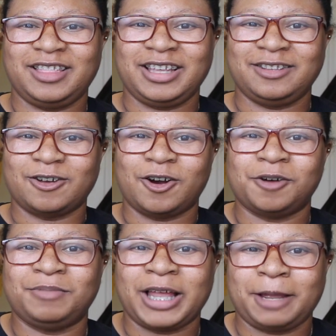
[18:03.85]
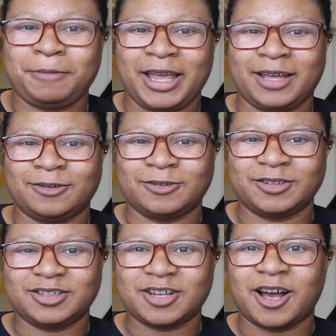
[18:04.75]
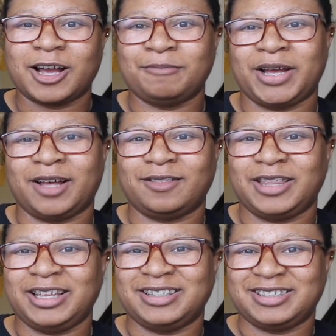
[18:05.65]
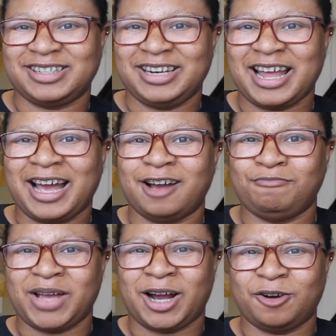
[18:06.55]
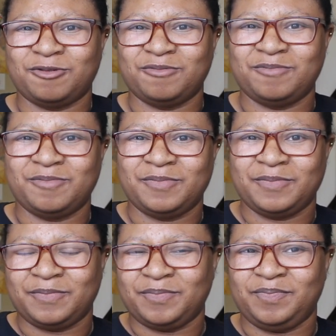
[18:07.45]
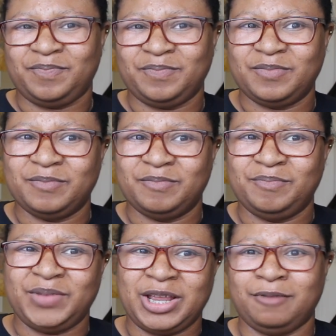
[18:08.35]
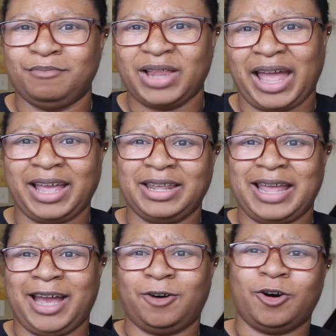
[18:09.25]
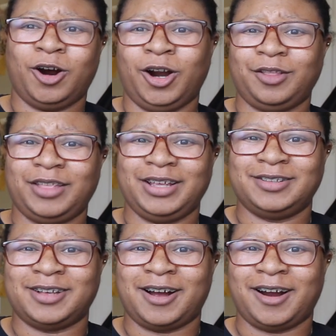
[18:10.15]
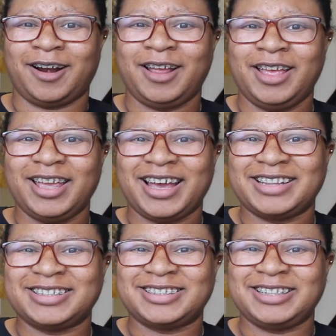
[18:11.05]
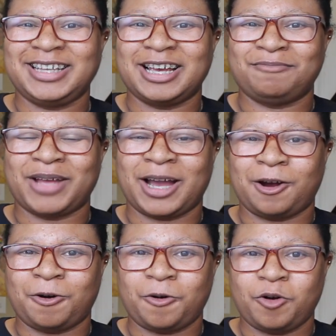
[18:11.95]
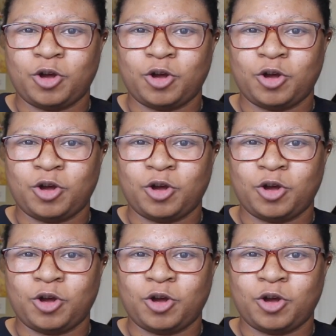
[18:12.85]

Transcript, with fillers: these all black panels talk about things not about being black and how hard things are. Got to see about